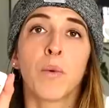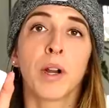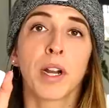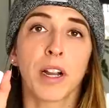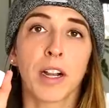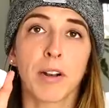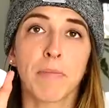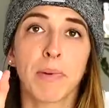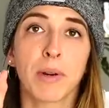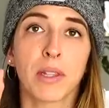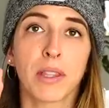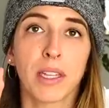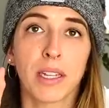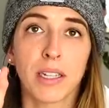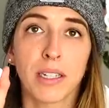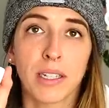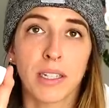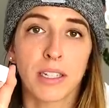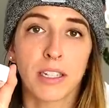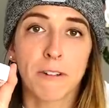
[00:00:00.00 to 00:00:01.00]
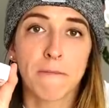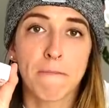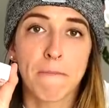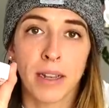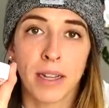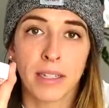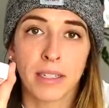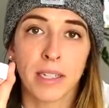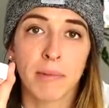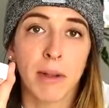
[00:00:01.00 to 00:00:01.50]
We're gonna put this
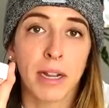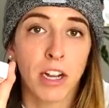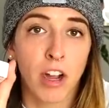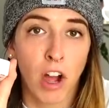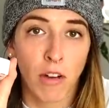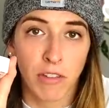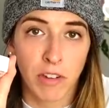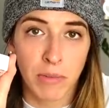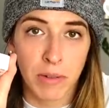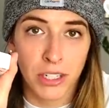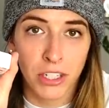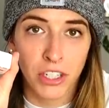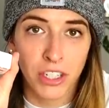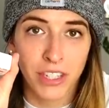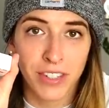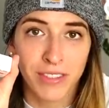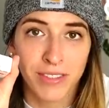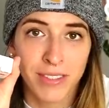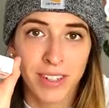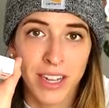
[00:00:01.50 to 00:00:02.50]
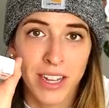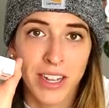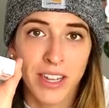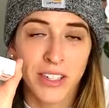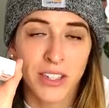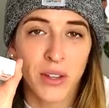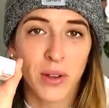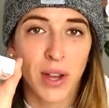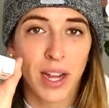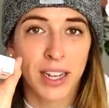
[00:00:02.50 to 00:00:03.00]
next to my coffee machine.
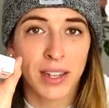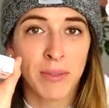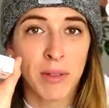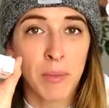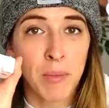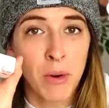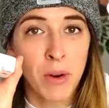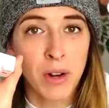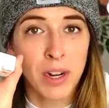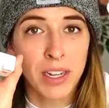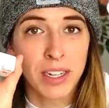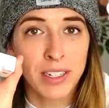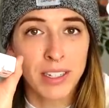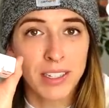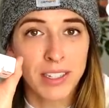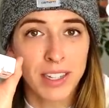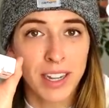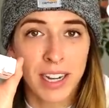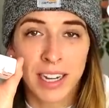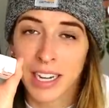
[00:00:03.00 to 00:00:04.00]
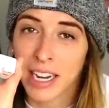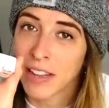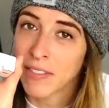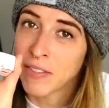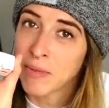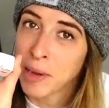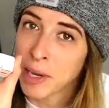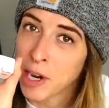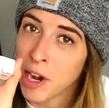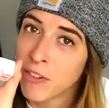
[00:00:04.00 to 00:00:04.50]
So in the mornings, I can
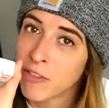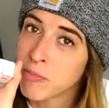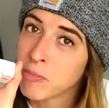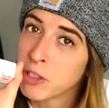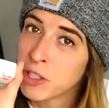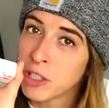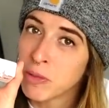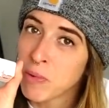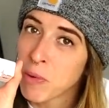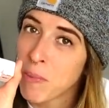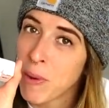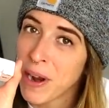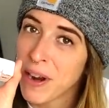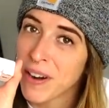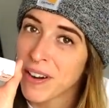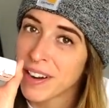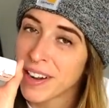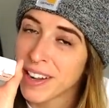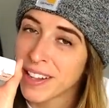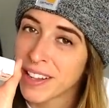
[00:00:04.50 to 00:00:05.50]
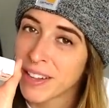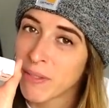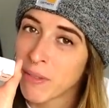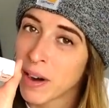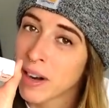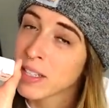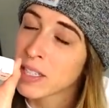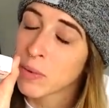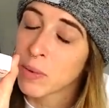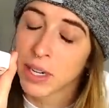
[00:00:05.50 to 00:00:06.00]
have my coffee machine prepared and then
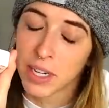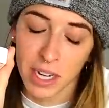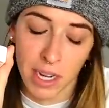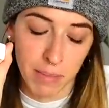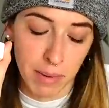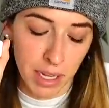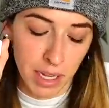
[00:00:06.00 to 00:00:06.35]
right as I wake up,